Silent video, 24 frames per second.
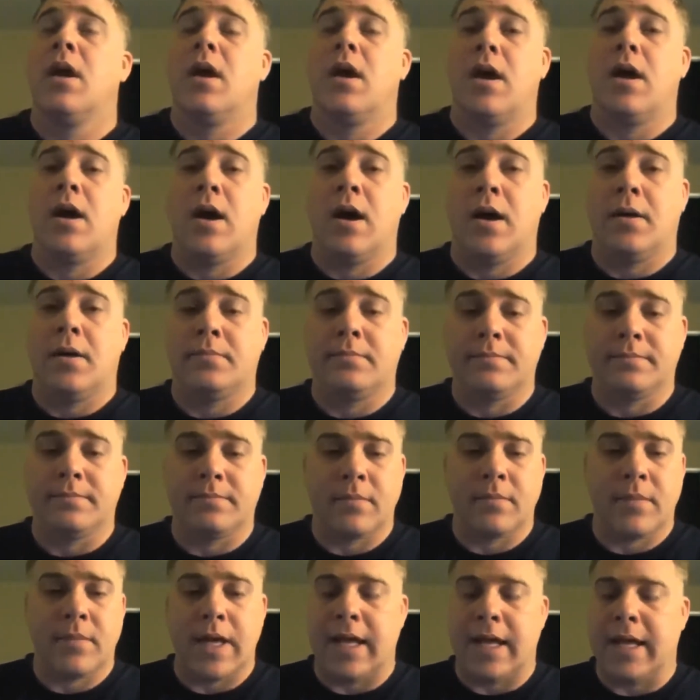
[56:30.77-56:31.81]

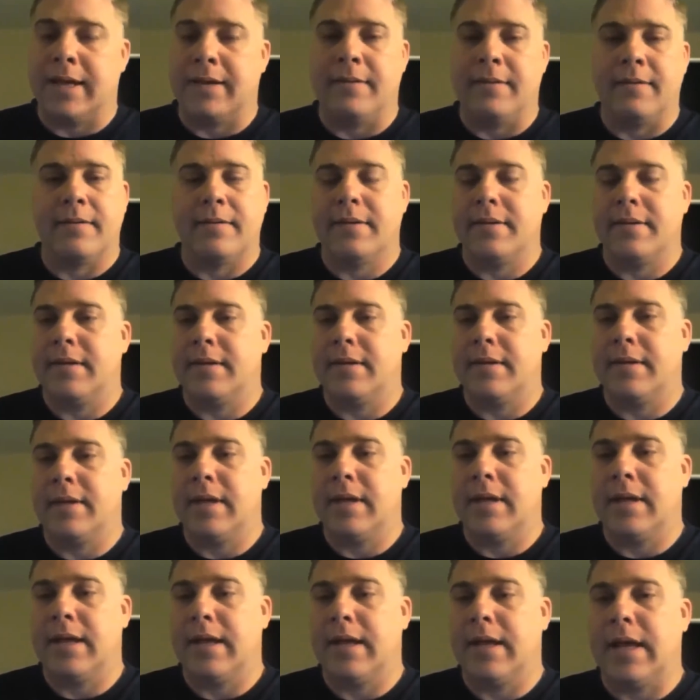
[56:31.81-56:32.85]
And
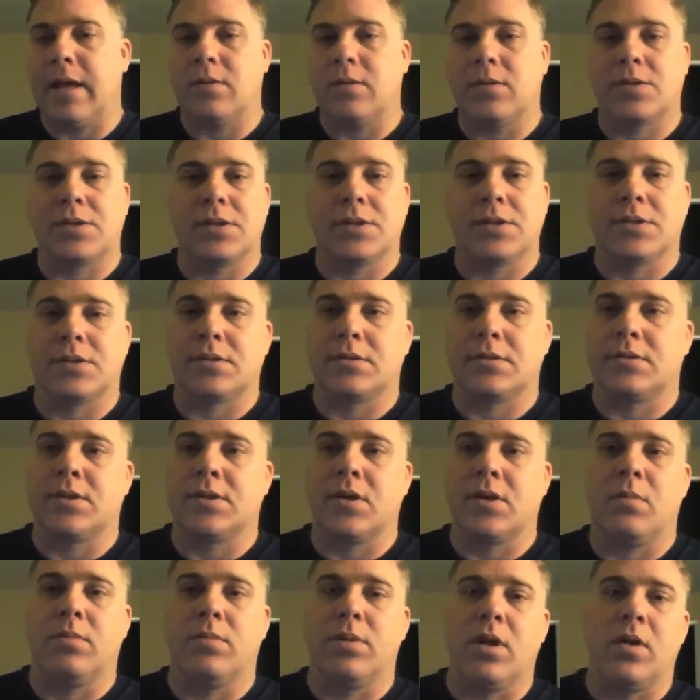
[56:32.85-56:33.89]
I was just
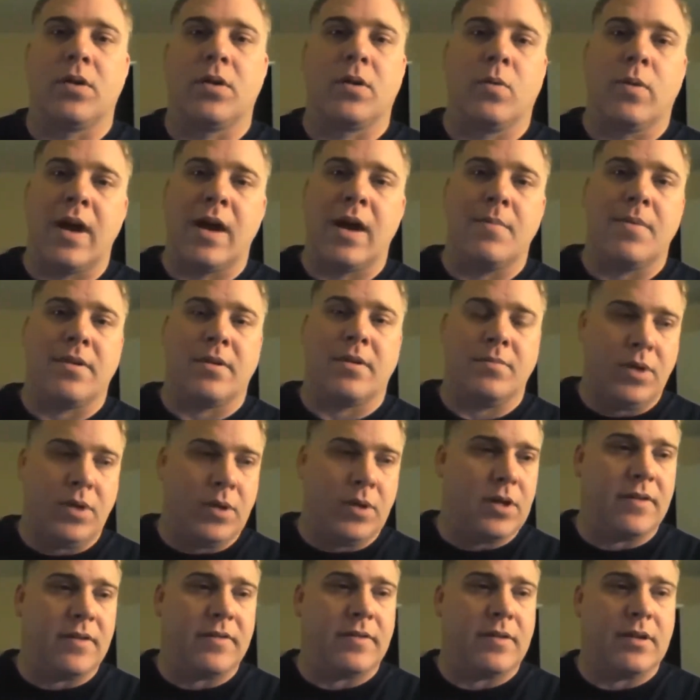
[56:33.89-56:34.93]
so blown away by the
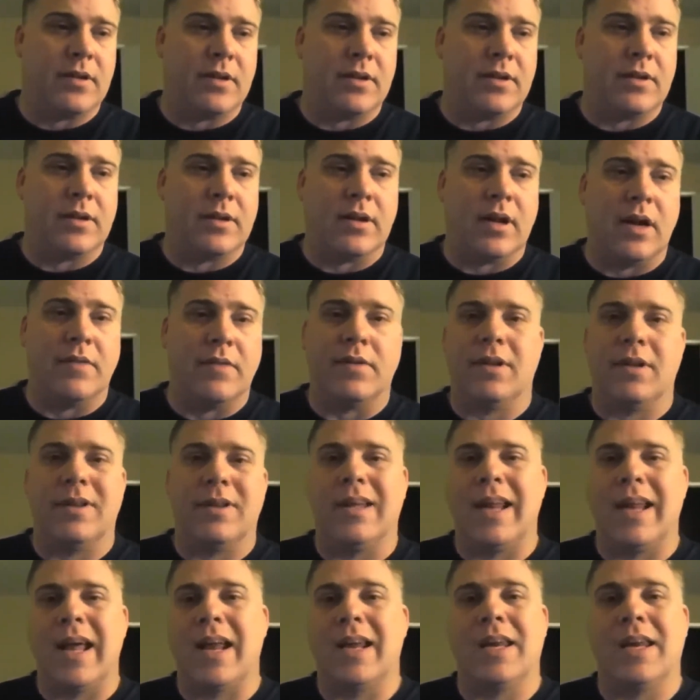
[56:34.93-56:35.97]
beauty of it
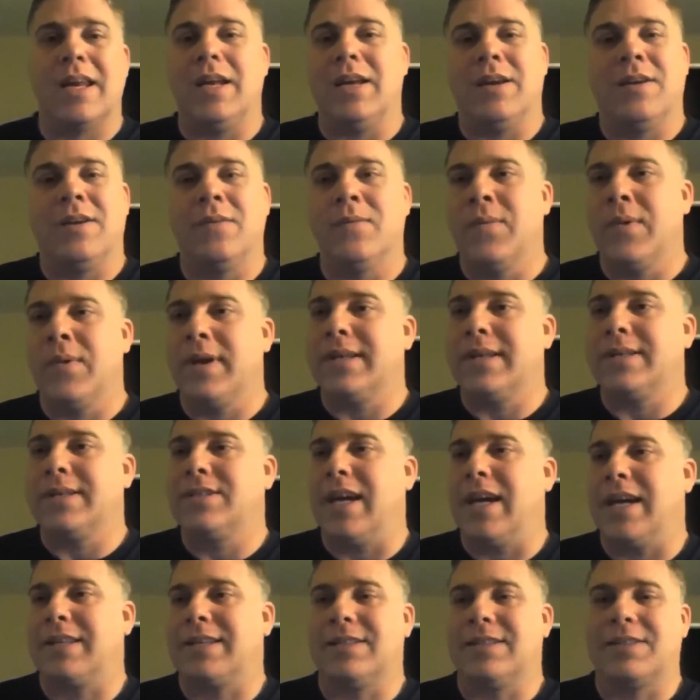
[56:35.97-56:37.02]
that I didn't even really
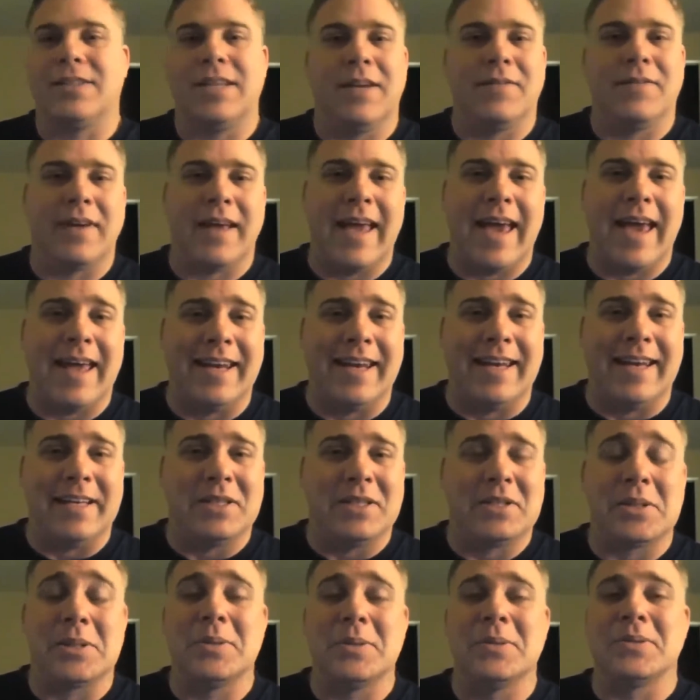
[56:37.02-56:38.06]
check to see if it had any
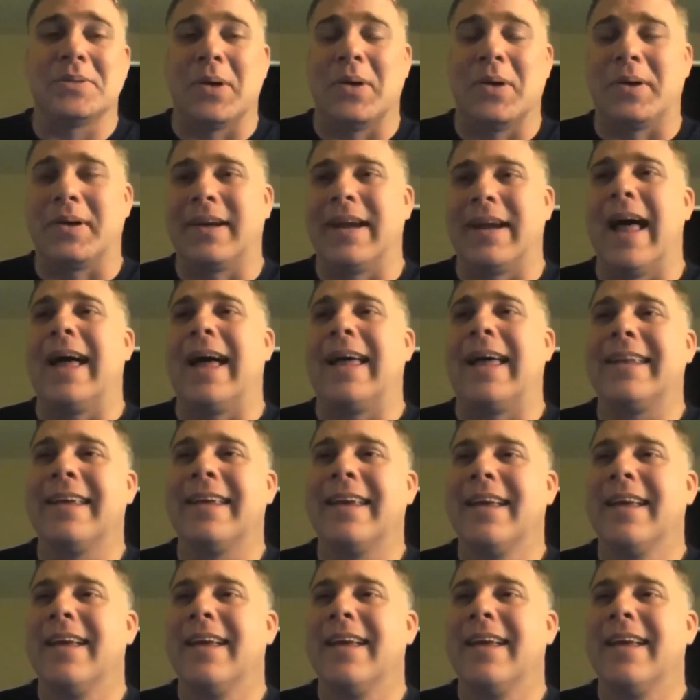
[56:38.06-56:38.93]
shoes on or not.